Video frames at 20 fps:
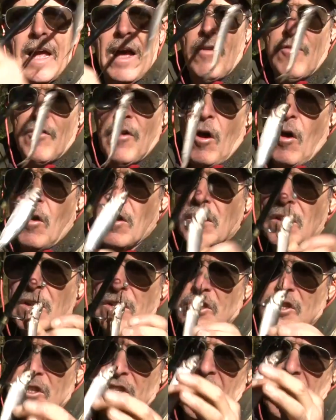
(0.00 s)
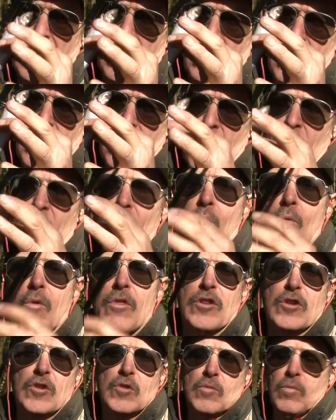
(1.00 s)
outfit. I'm going to stick with
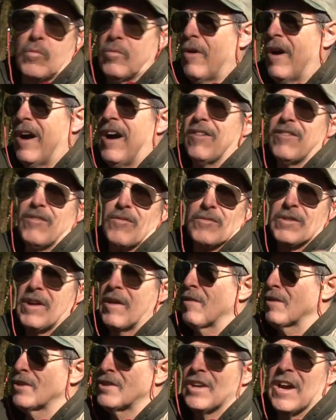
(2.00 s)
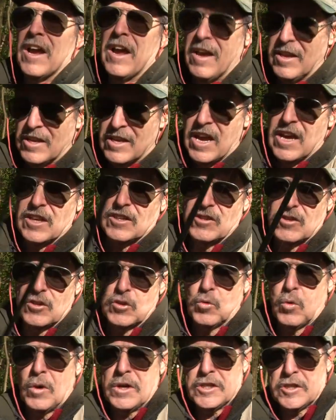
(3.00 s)
the, well, dare I say it, yes, the
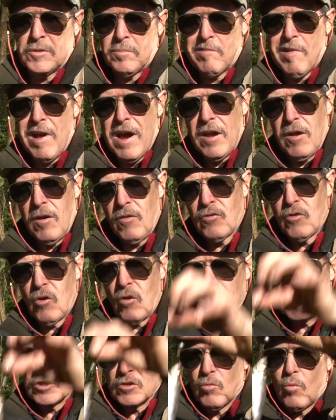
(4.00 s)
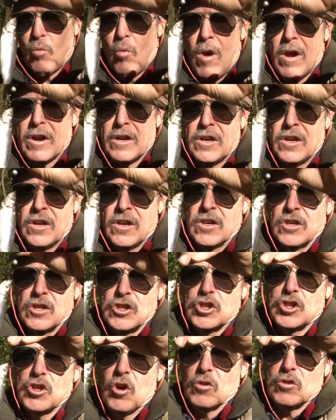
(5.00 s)
Twitch Sprat. I've got just one
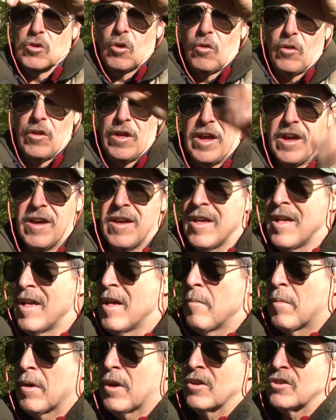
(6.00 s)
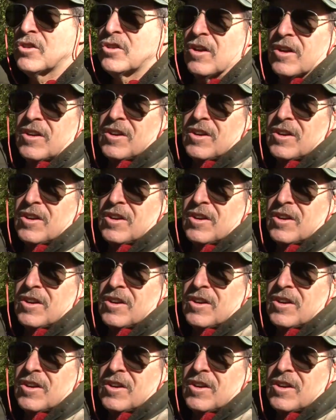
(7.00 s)
shot on there because